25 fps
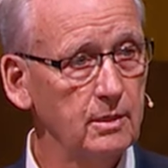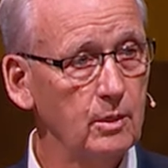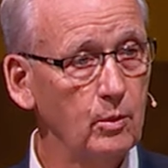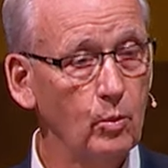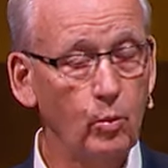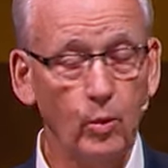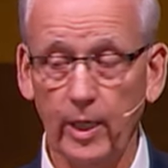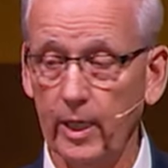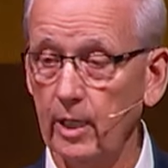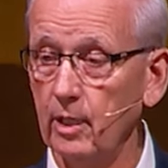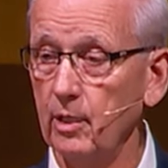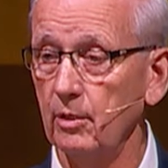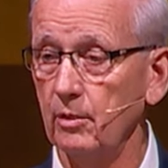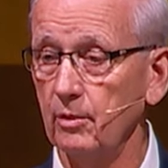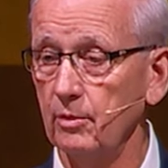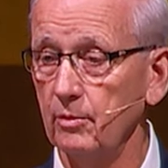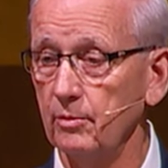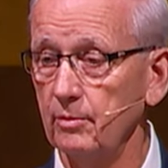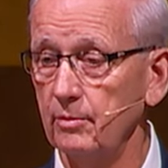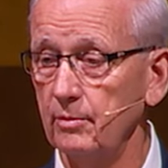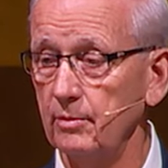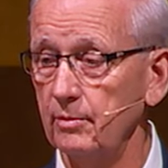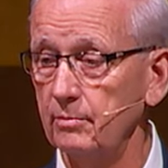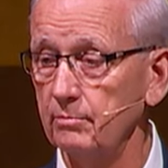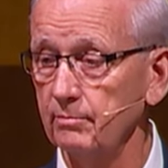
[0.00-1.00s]
where
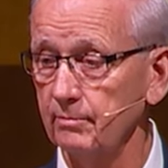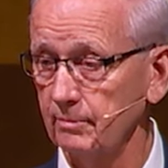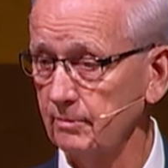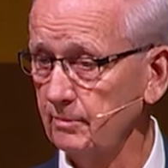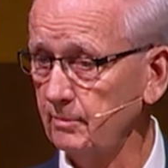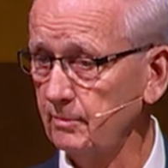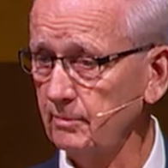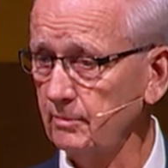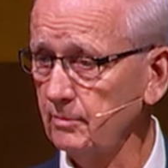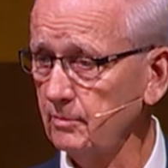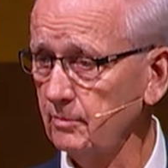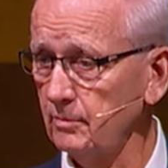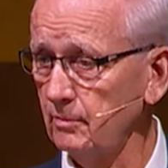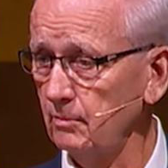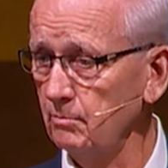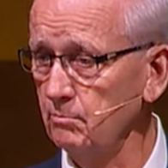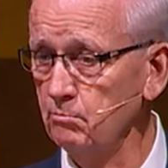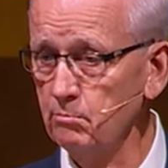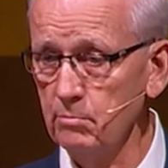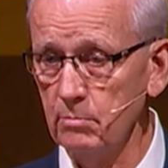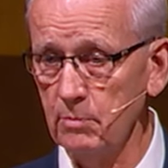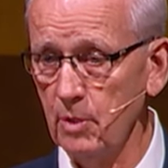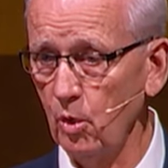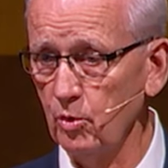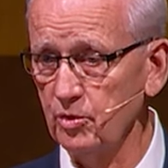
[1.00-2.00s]

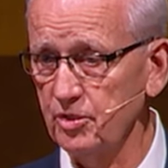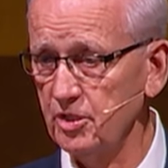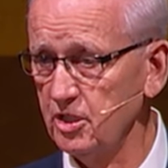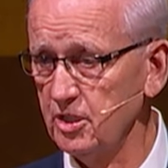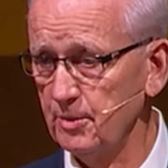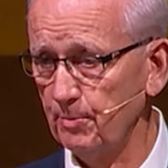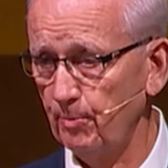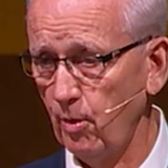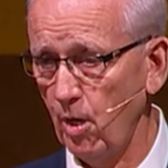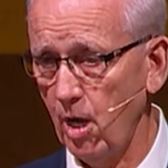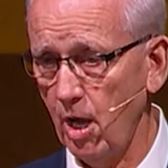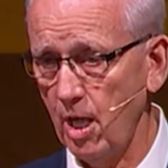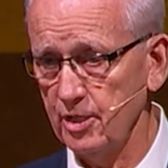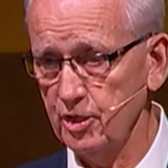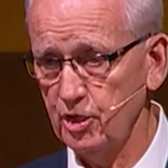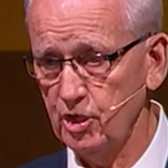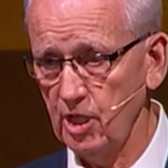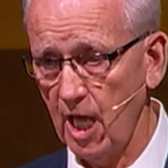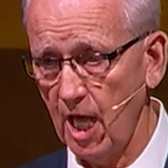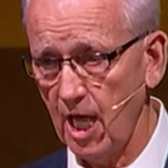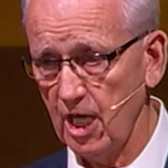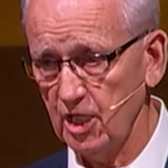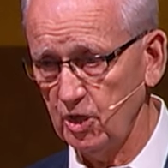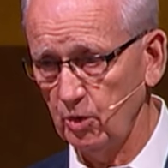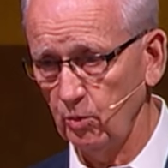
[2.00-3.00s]
Moses brought
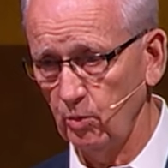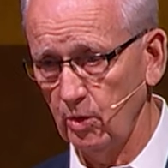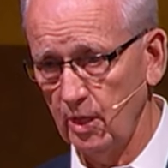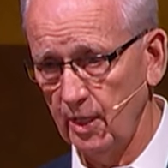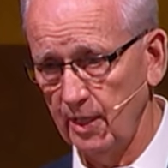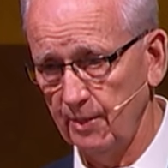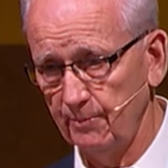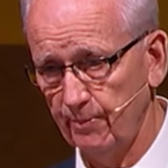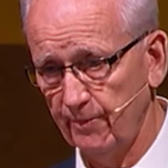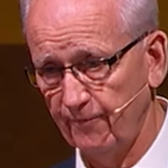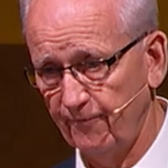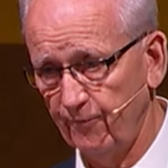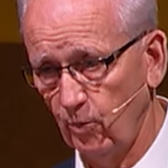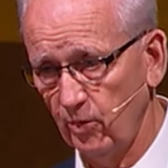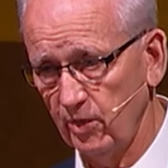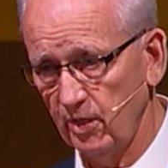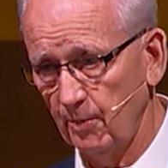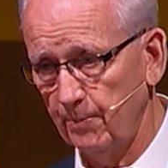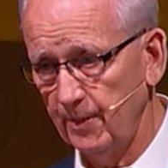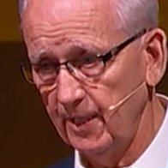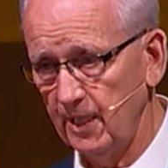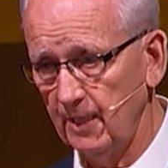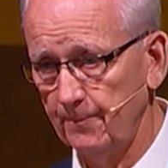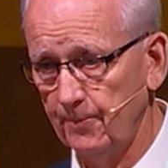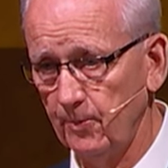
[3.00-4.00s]
Joshua before the
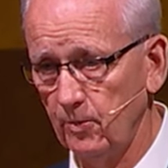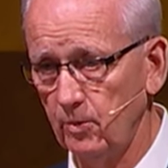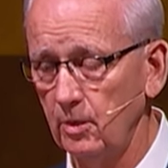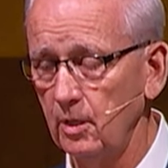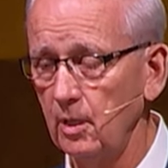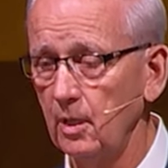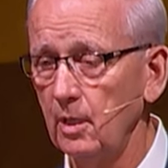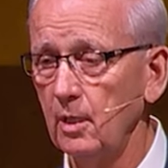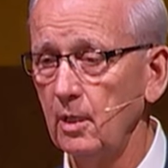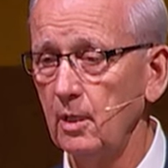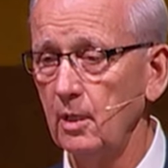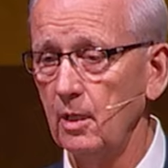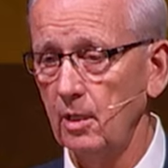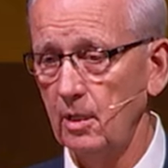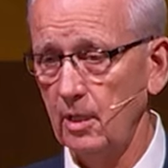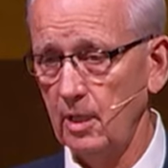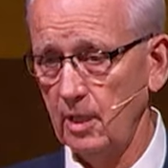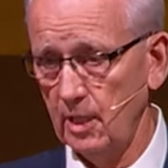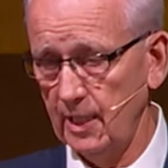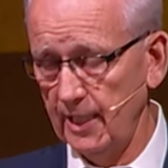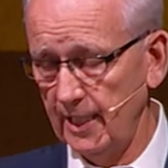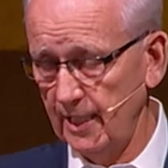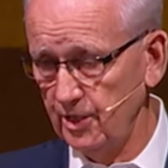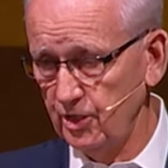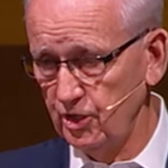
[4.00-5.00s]
people. Uh,
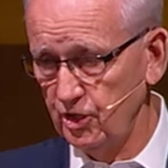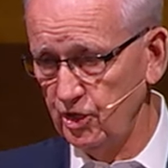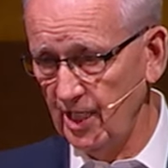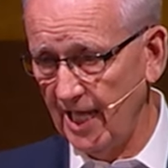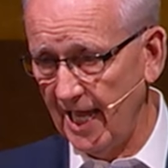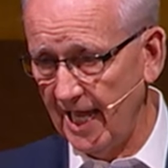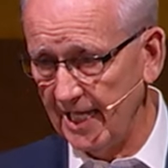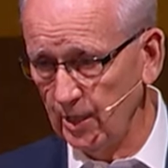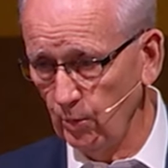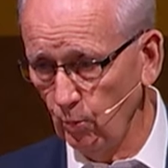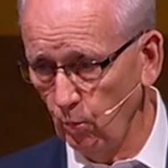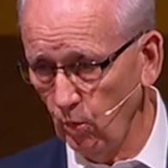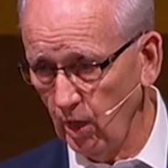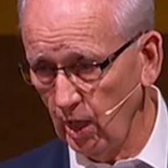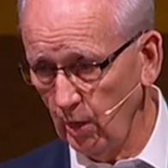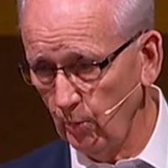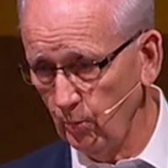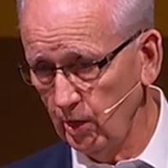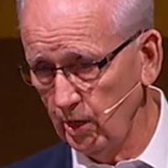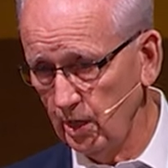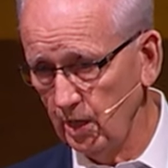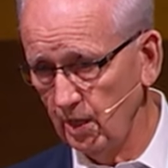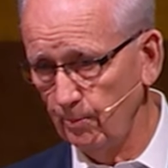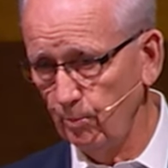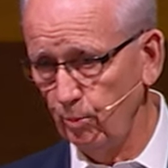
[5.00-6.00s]
in January,
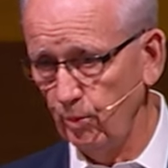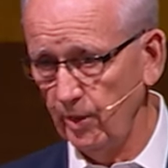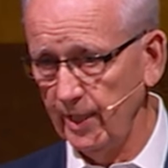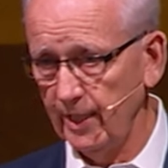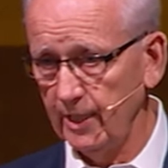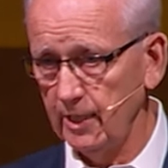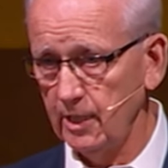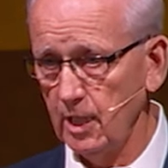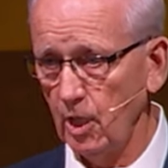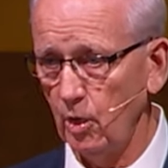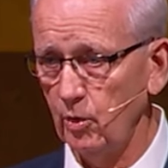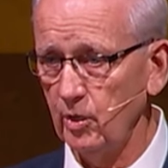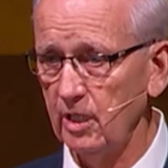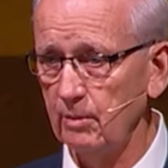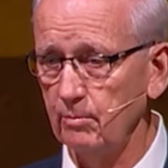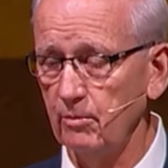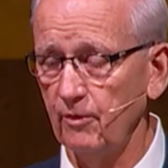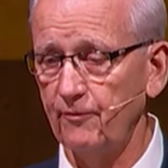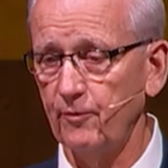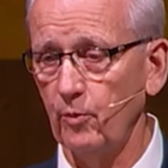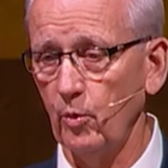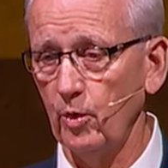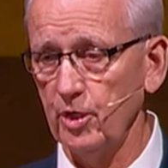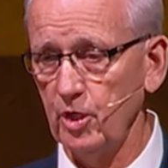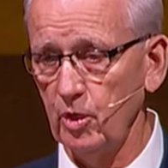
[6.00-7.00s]
we're going to bring Cody
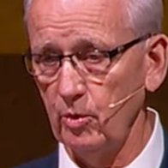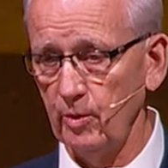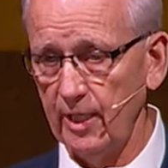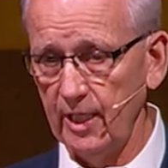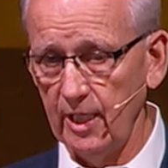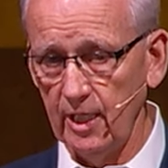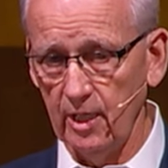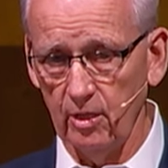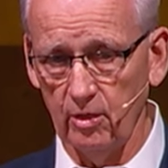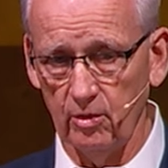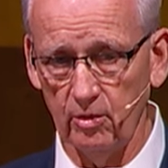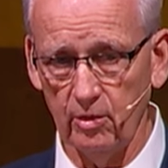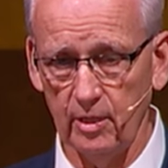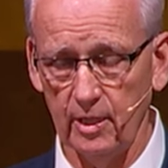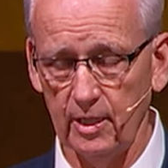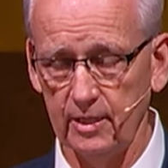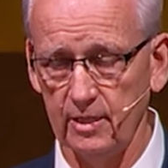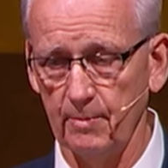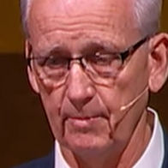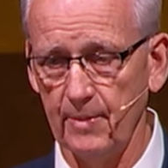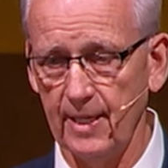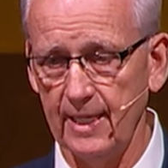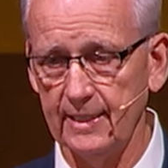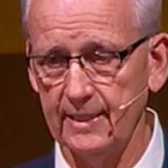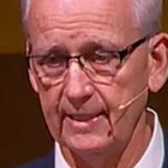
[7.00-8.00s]
before you here at
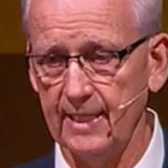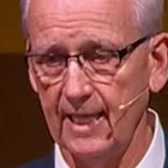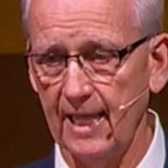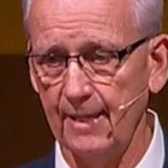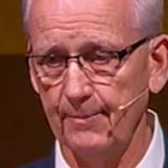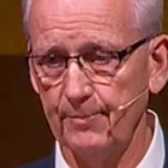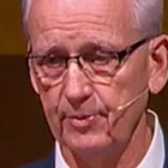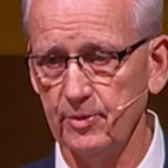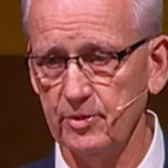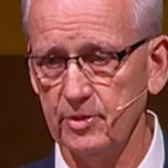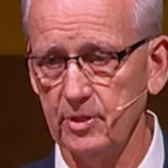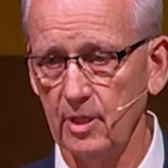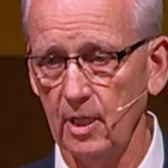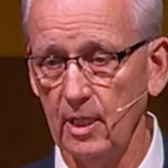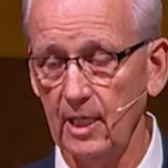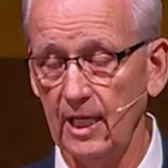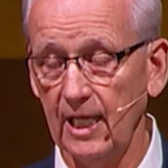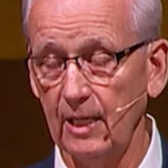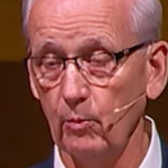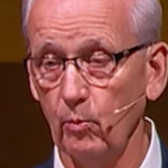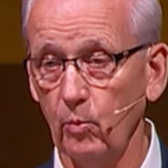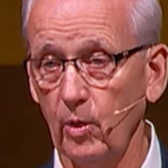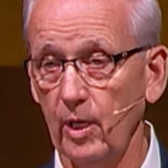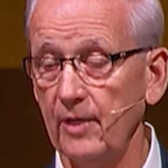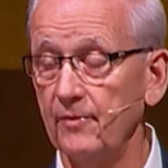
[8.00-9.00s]
the main campus,
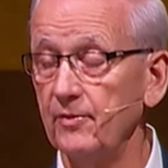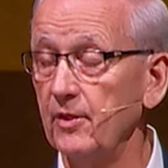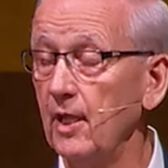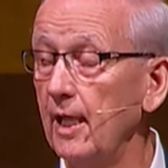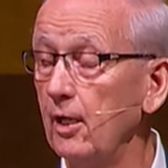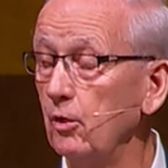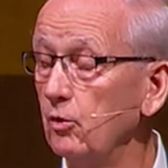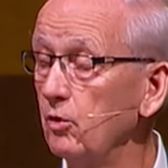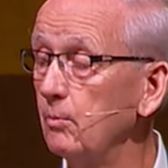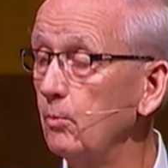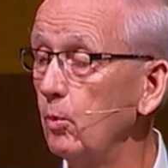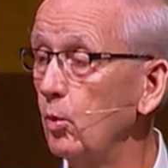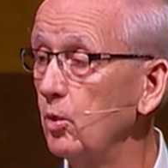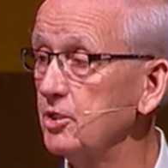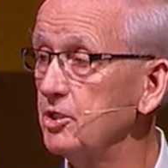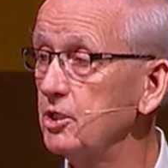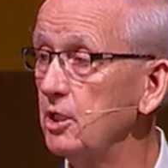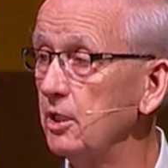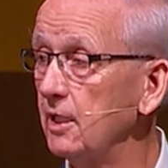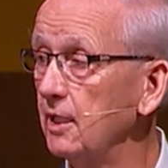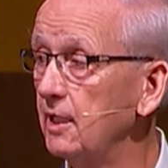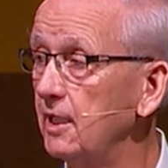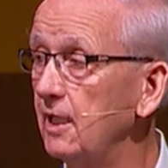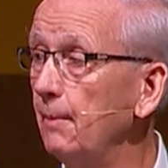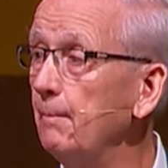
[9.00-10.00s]
and, and the elder board is
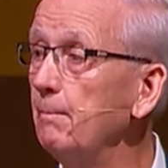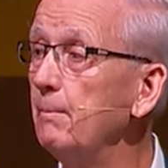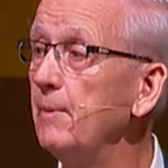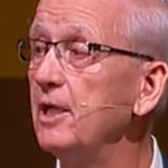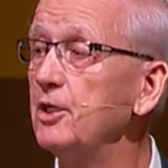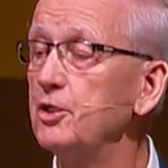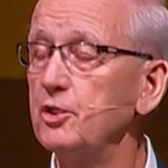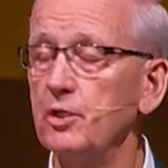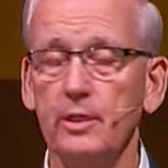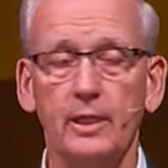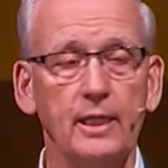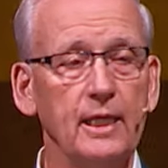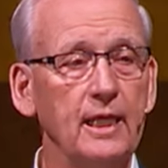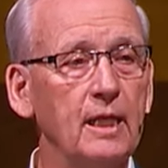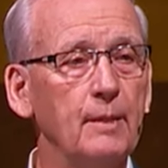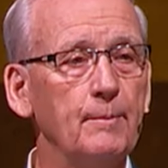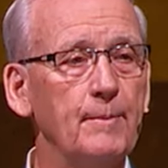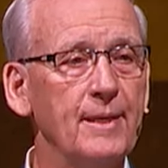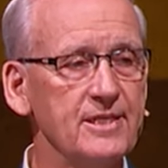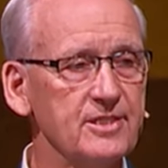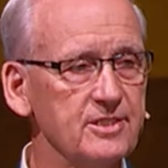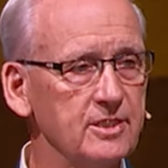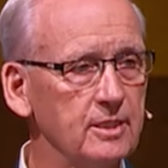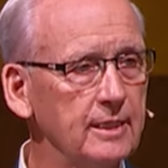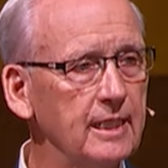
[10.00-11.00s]
going to commission him
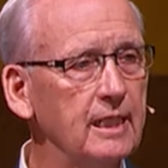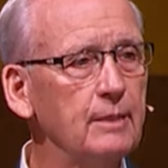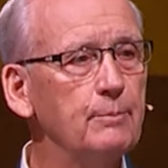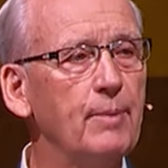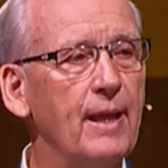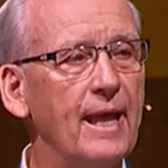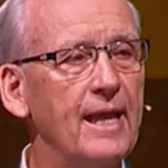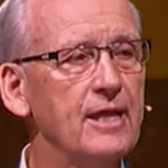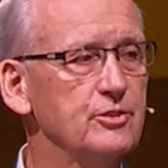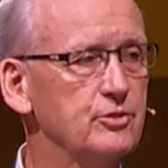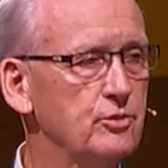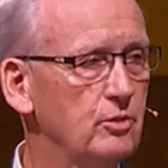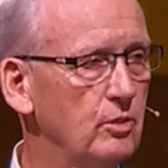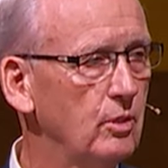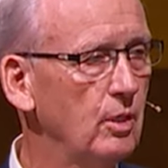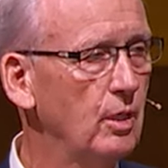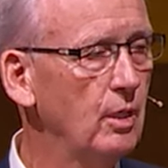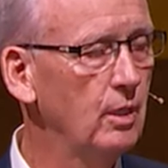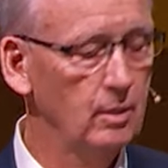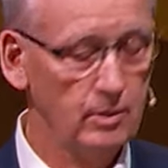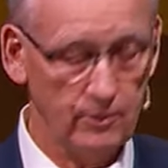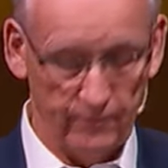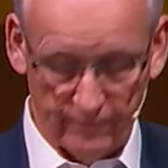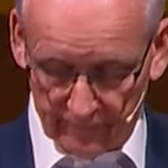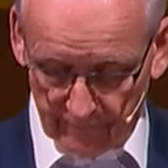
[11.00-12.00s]
as lead pastor
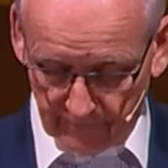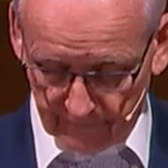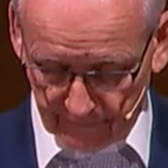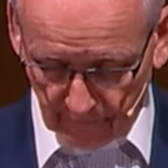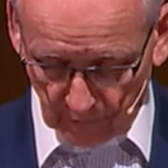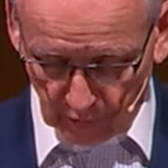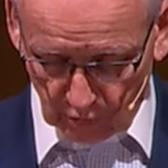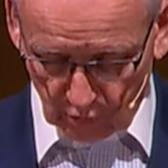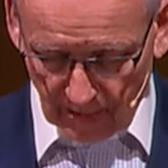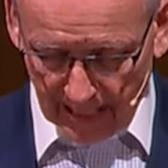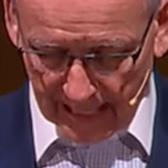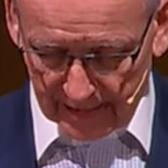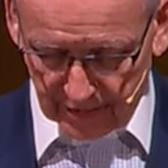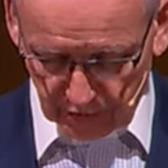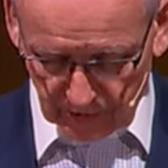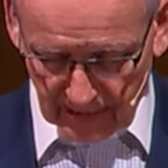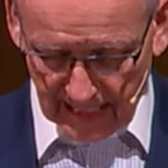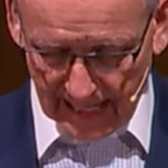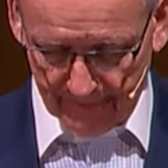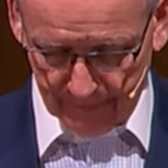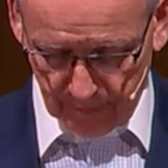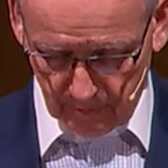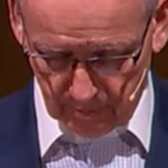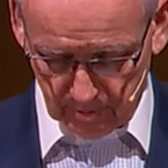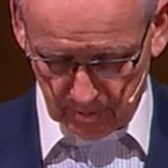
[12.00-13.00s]
for Christ
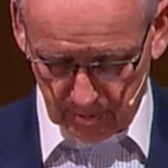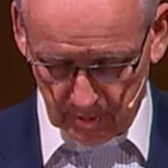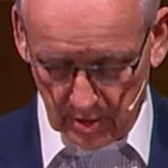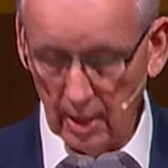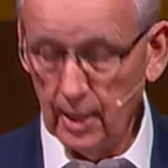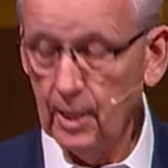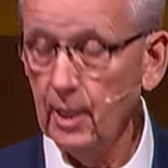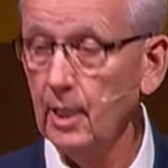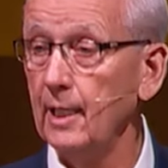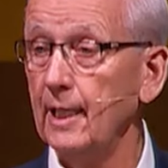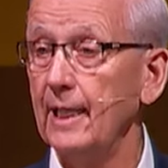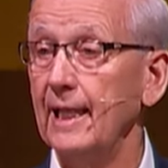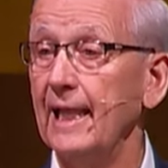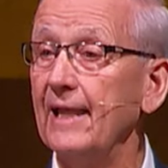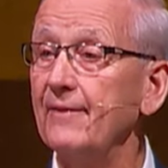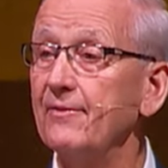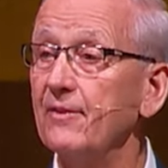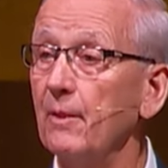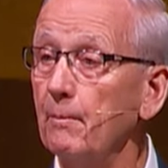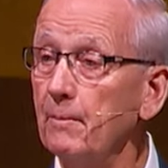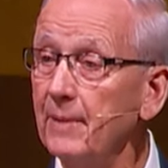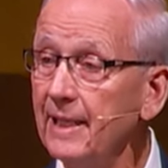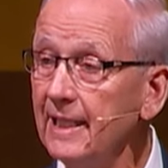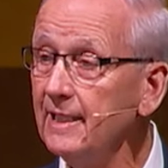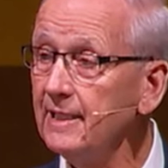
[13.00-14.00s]
Chapel. In
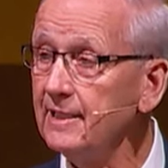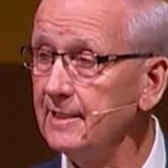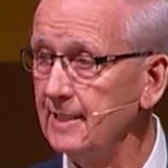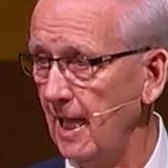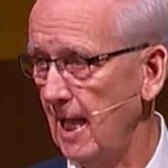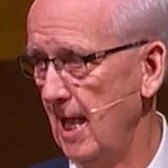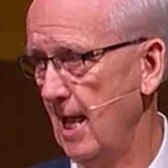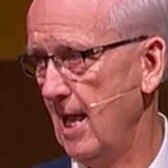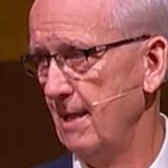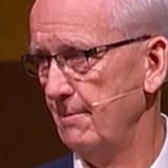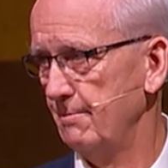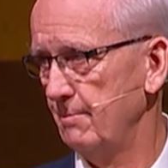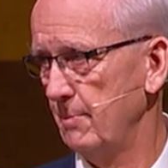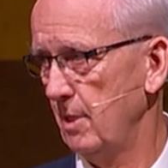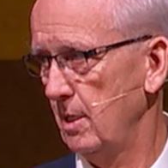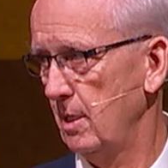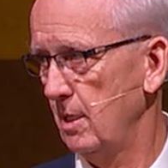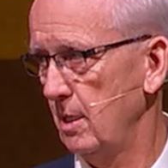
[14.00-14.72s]
the meantime,